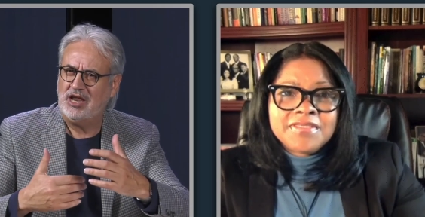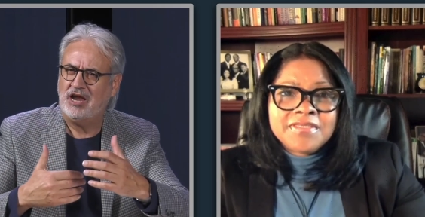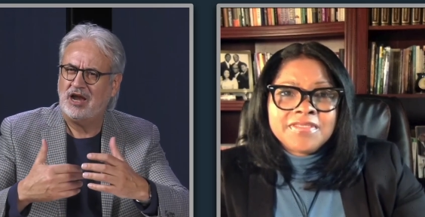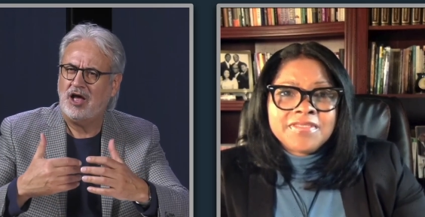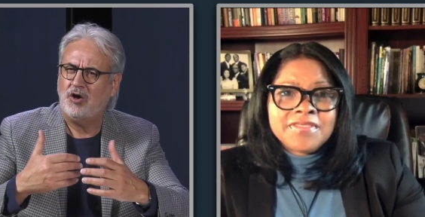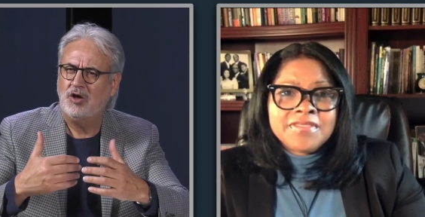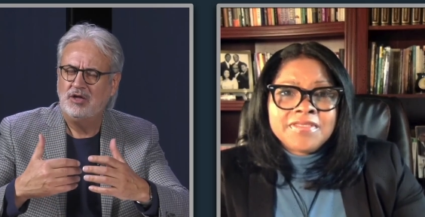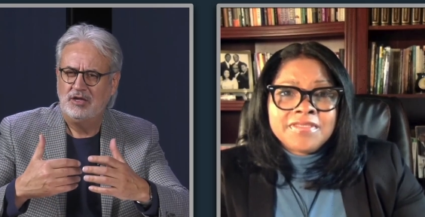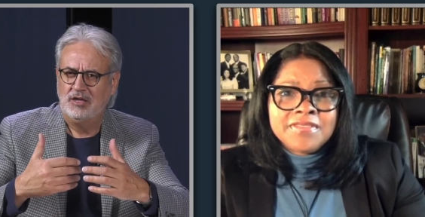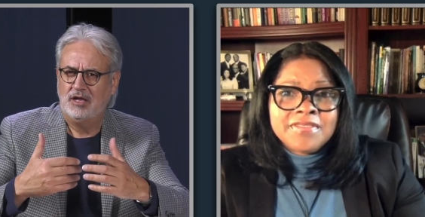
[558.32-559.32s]
Speaker 1: and how
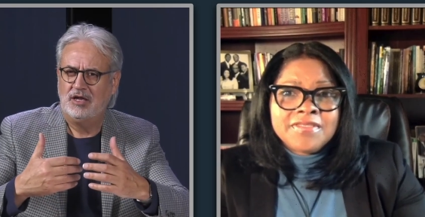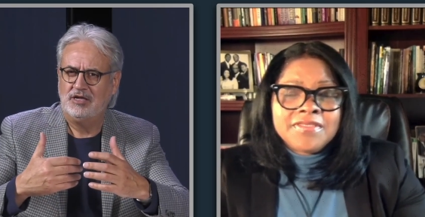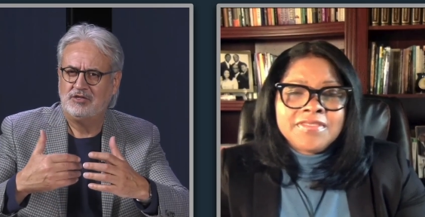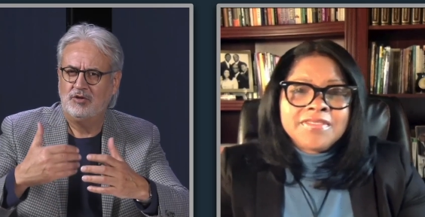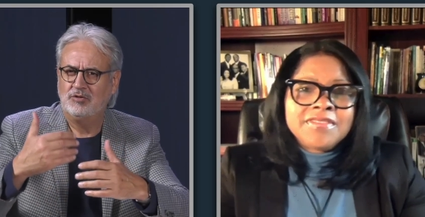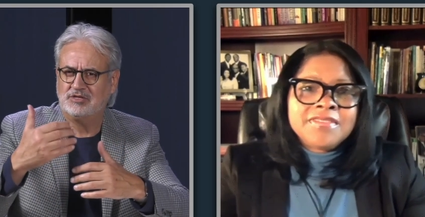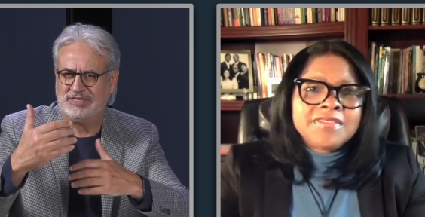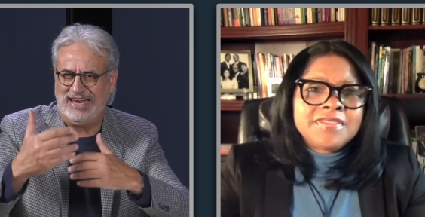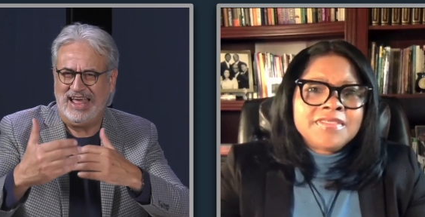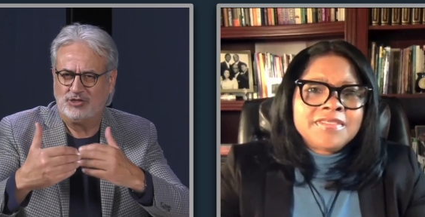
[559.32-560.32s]
uh, it looks
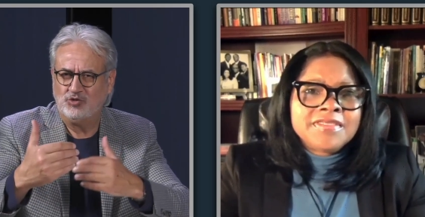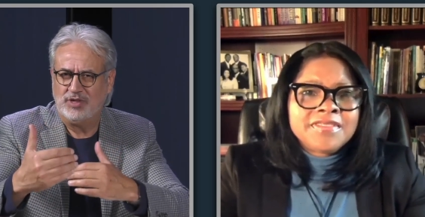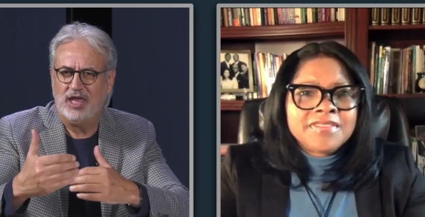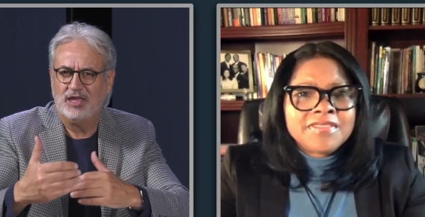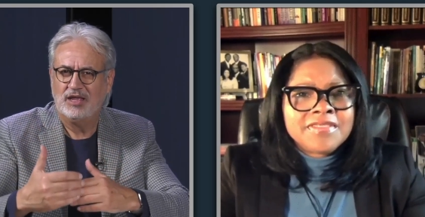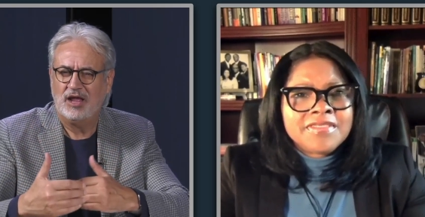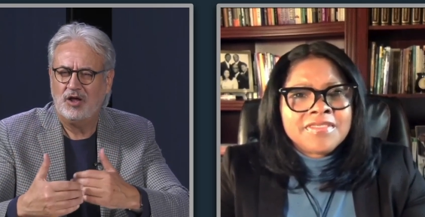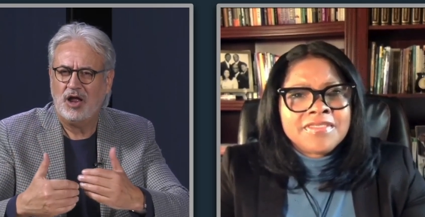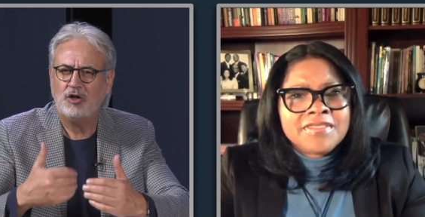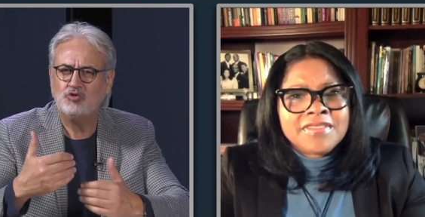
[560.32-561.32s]
like today how,
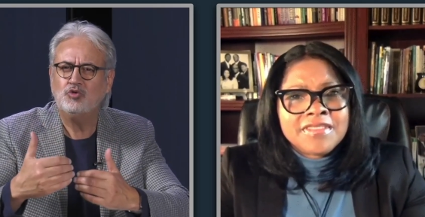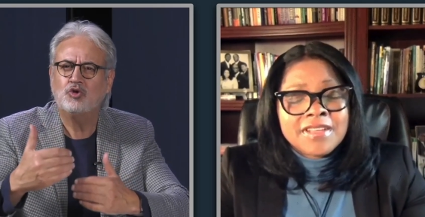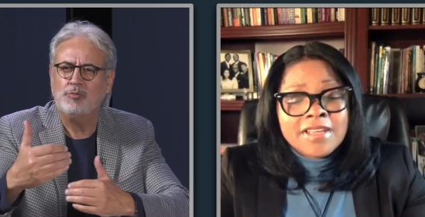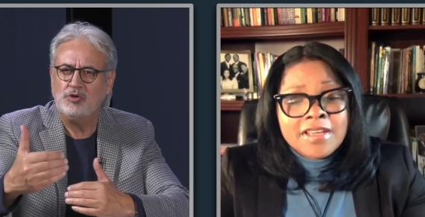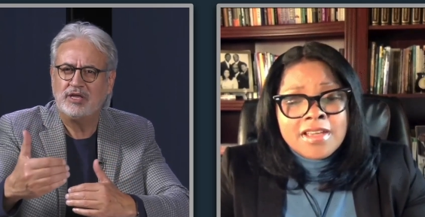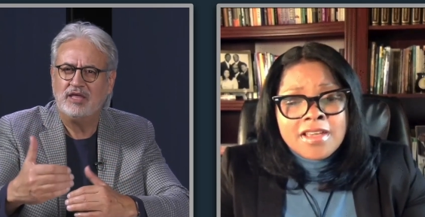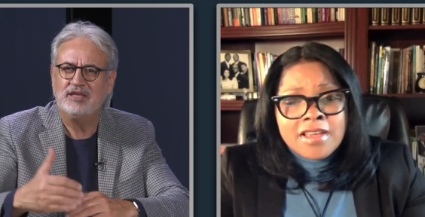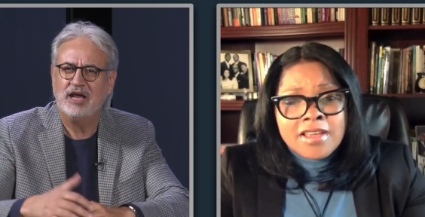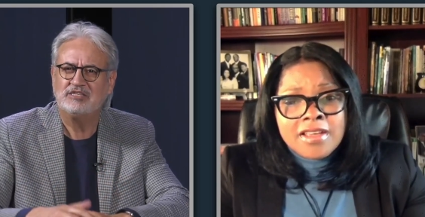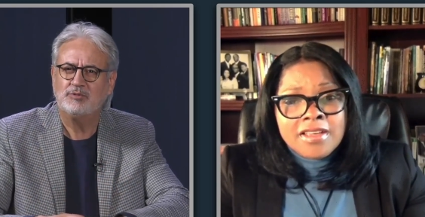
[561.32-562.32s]
how do you communicate the
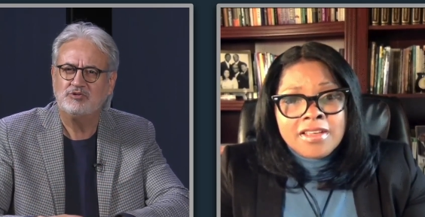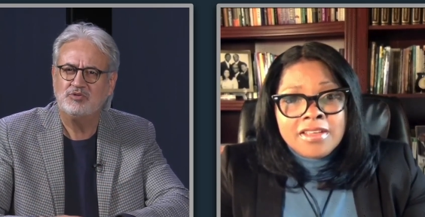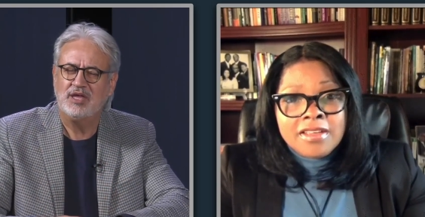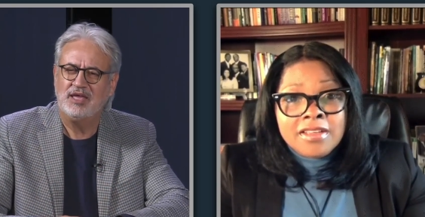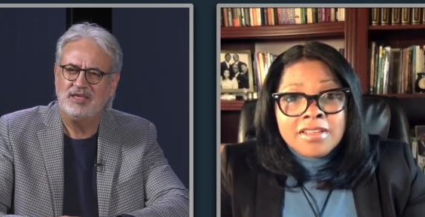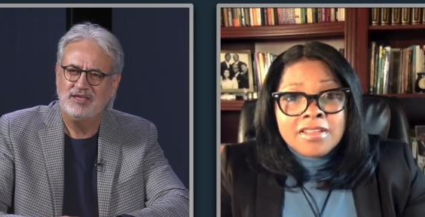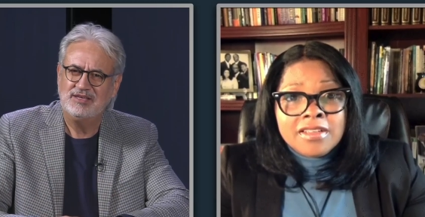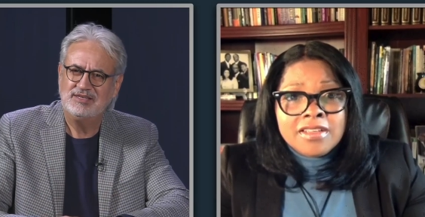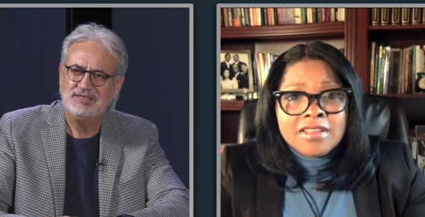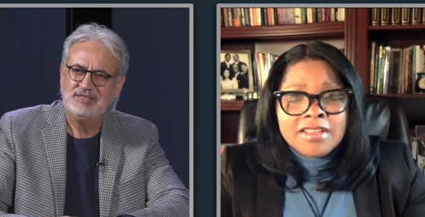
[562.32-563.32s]
gospel today
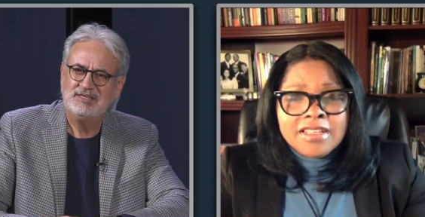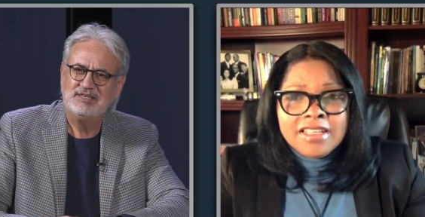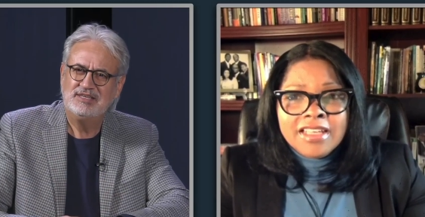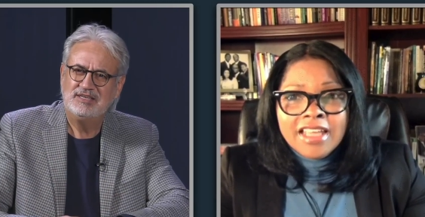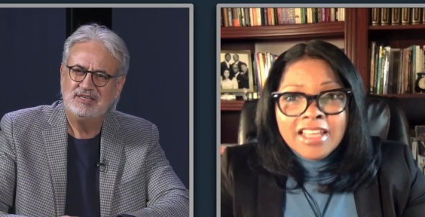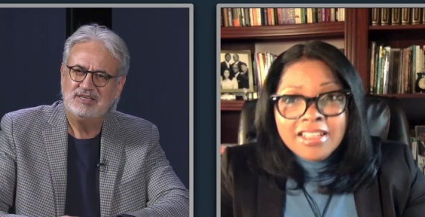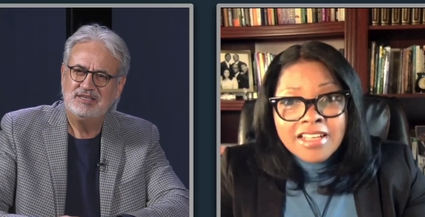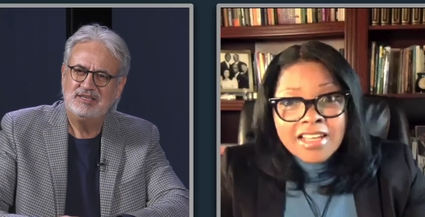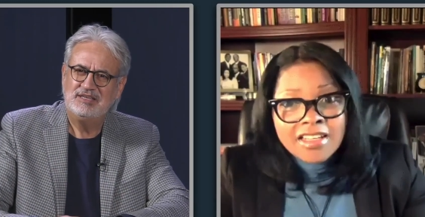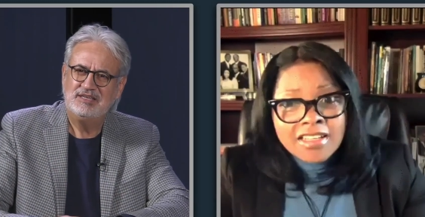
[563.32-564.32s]

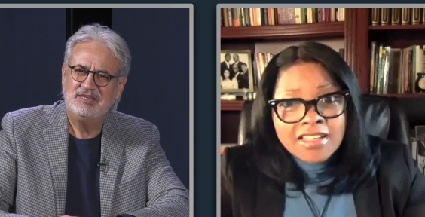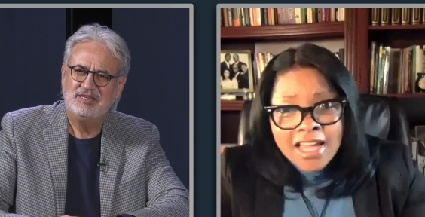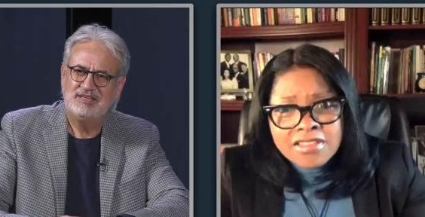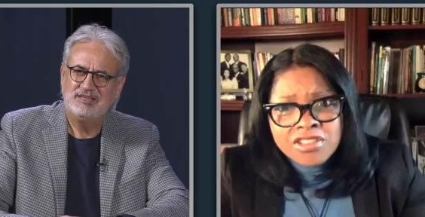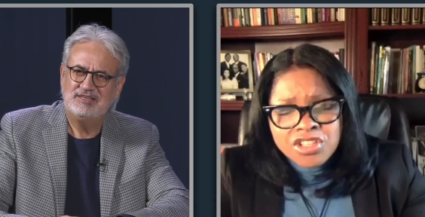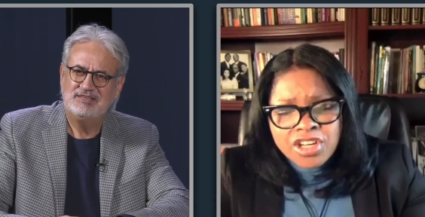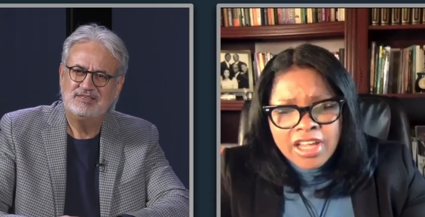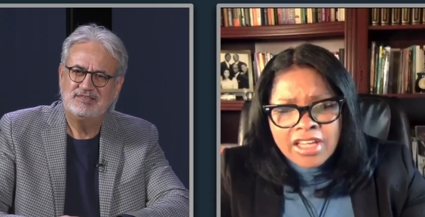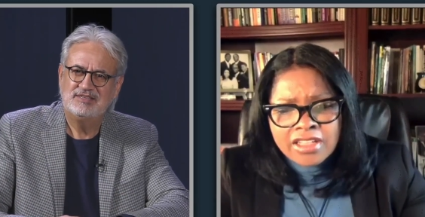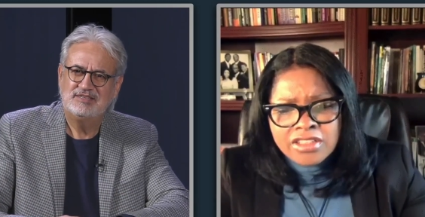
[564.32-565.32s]
Speaker 2: it, it has
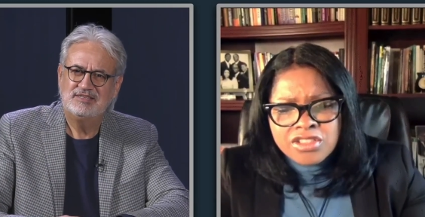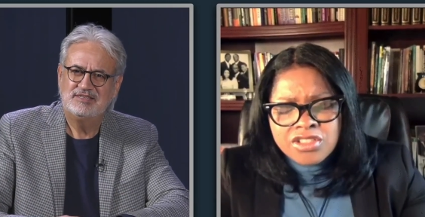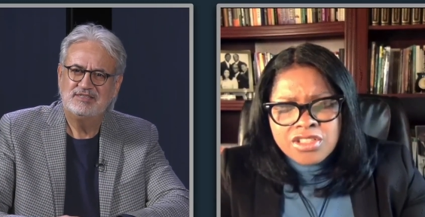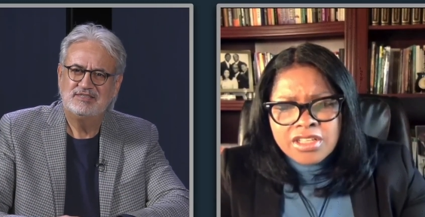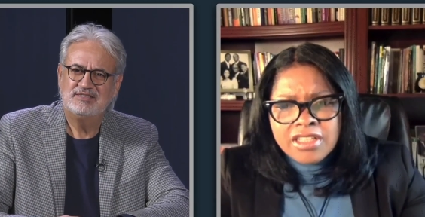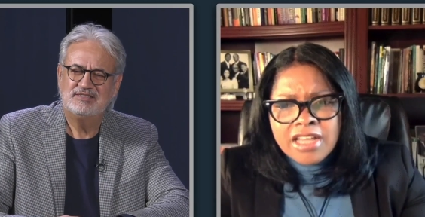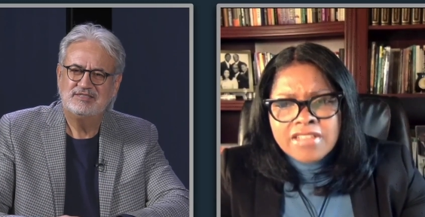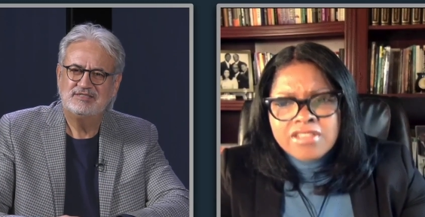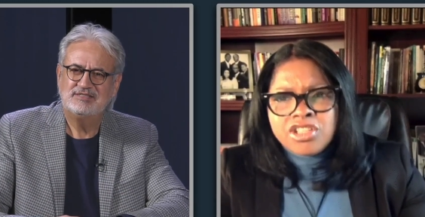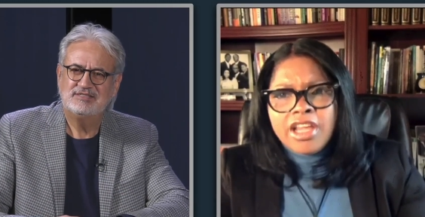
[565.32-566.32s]
changed
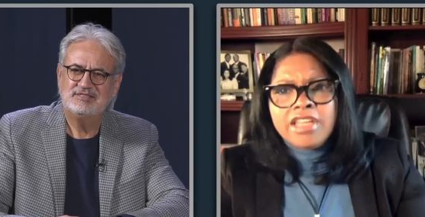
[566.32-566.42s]
it has